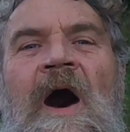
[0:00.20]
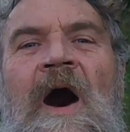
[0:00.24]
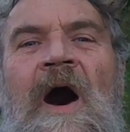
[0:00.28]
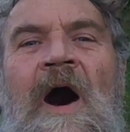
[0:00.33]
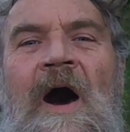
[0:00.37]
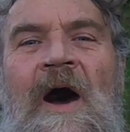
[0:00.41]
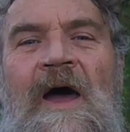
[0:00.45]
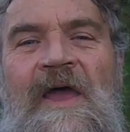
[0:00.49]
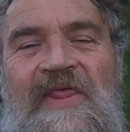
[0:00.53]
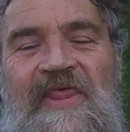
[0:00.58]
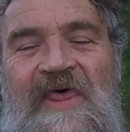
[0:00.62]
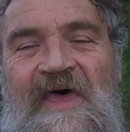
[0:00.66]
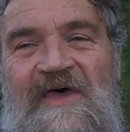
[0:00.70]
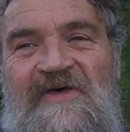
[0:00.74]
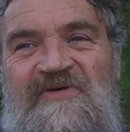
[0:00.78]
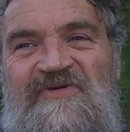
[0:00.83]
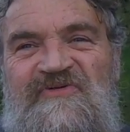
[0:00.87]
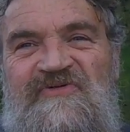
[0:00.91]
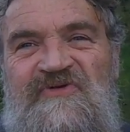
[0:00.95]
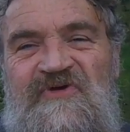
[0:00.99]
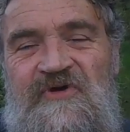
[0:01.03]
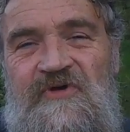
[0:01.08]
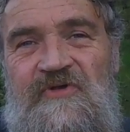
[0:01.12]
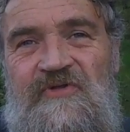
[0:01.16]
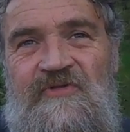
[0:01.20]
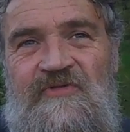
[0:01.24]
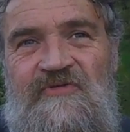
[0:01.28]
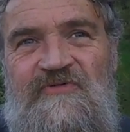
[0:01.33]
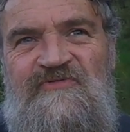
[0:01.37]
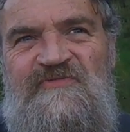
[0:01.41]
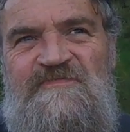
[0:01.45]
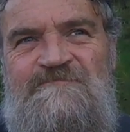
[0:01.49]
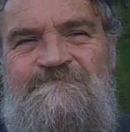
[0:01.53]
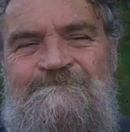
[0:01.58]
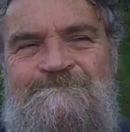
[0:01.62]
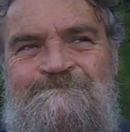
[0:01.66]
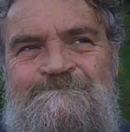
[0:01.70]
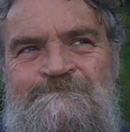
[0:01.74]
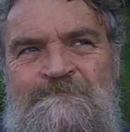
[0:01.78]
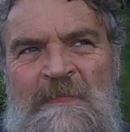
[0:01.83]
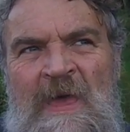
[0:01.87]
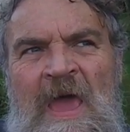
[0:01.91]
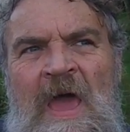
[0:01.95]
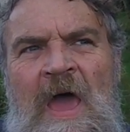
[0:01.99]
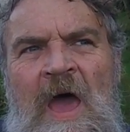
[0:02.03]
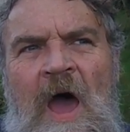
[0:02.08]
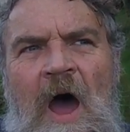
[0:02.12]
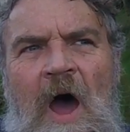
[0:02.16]
Hi there, students.
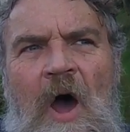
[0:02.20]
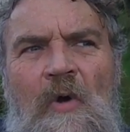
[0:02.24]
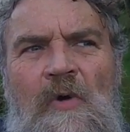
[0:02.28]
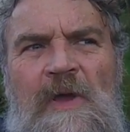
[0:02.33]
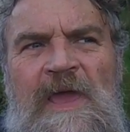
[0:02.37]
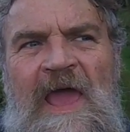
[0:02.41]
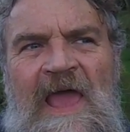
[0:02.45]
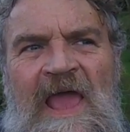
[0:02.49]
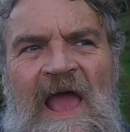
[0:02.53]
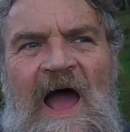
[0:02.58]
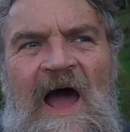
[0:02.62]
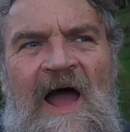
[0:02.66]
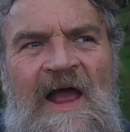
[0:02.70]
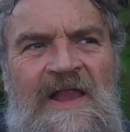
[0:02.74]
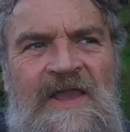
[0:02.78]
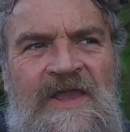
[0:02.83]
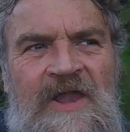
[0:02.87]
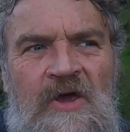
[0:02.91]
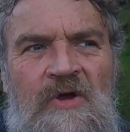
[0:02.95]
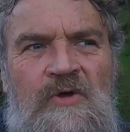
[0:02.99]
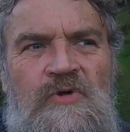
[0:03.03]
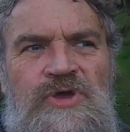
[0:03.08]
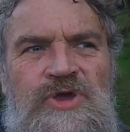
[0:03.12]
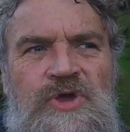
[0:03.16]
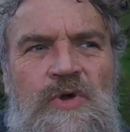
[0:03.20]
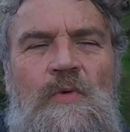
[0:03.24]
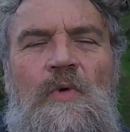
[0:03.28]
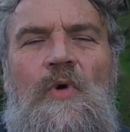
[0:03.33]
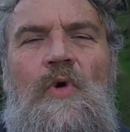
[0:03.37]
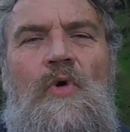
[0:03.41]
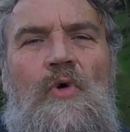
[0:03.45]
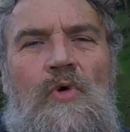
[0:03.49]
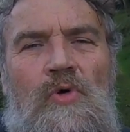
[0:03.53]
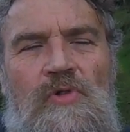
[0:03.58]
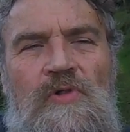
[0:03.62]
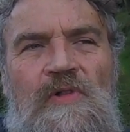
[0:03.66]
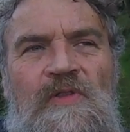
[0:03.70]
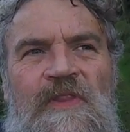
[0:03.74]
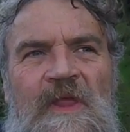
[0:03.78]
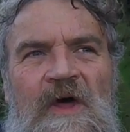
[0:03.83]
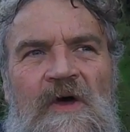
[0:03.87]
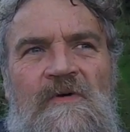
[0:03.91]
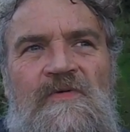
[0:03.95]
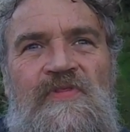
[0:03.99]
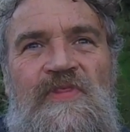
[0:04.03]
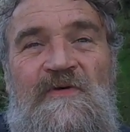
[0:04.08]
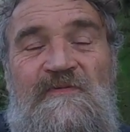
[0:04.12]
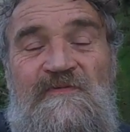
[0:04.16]
Okay, I know you all
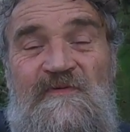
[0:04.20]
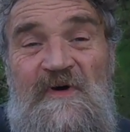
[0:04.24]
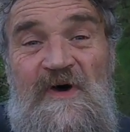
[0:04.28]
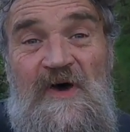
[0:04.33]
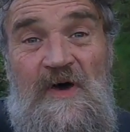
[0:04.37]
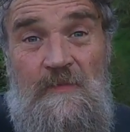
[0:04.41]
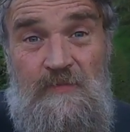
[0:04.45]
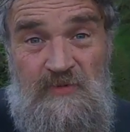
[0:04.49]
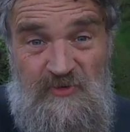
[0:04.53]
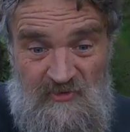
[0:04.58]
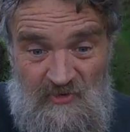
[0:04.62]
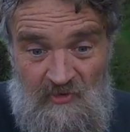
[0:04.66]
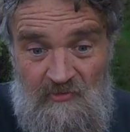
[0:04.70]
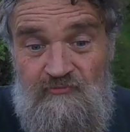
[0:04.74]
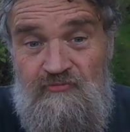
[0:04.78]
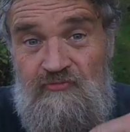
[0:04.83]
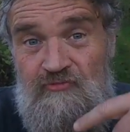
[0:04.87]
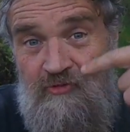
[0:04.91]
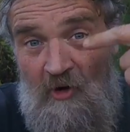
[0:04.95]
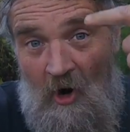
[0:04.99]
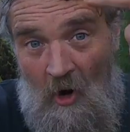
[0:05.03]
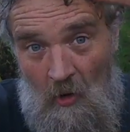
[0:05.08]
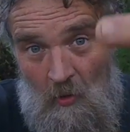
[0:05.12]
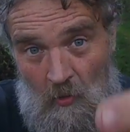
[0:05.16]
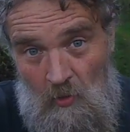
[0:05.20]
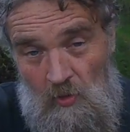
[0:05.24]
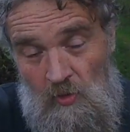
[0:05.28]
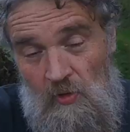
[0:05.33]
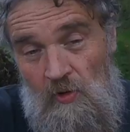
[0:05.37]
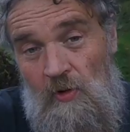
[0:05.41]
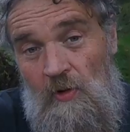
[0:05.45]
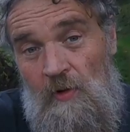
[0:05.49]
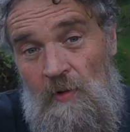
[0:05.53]
know the verb to roll.